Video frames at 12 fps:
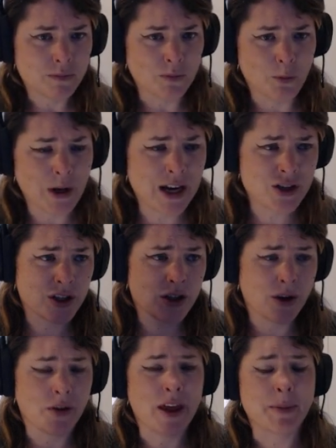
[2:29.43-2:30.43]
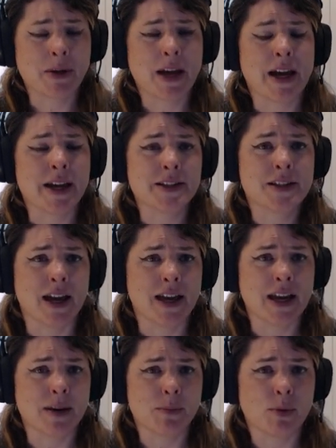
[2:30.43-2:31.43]
We actually call them guides
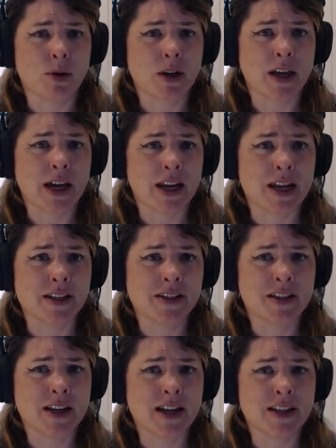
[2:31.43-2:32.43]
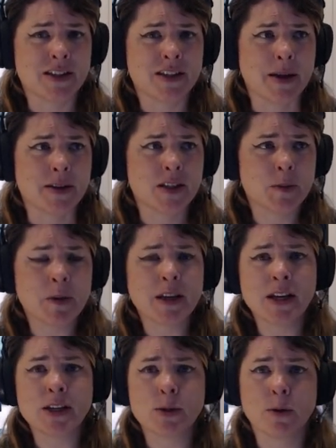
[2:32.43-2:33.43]
in book, and it's
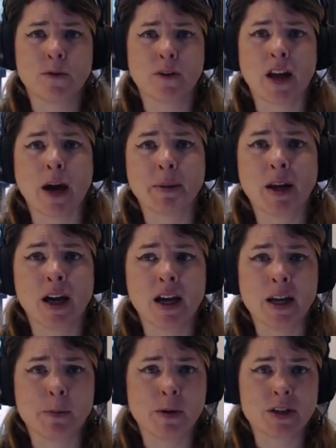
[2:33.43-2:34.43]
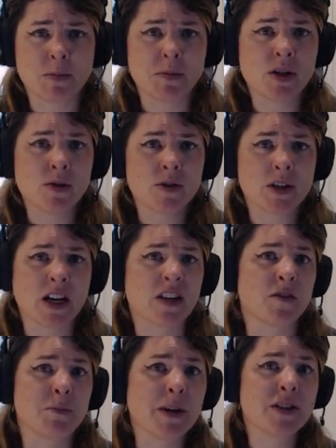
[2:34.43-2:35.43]
speaking to a phenomena in which a muse kind
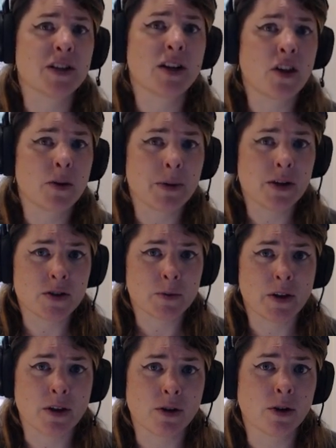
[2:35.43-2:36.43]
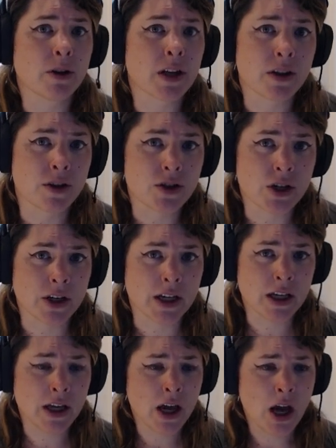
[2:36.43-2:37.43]
of meets another muse rather early in their
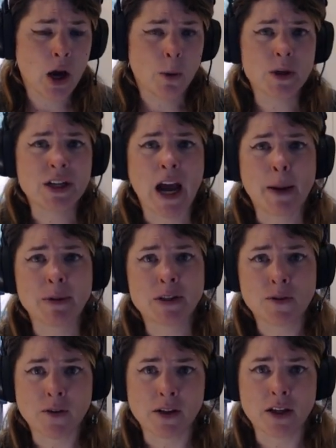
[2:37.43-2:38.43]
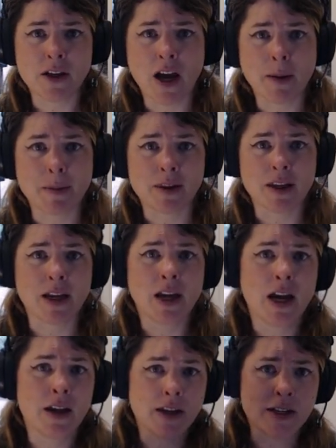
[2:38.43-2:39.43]
journey, which happens fairly commonly.
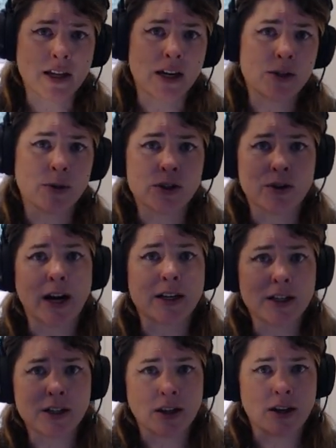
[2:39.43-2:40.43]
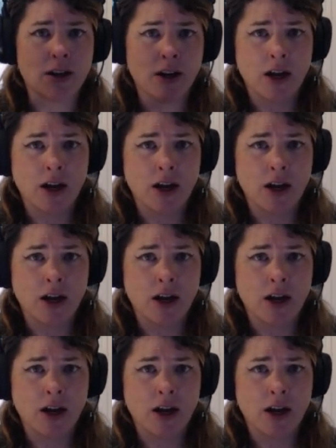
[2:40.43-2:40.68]
They tend to attract each other,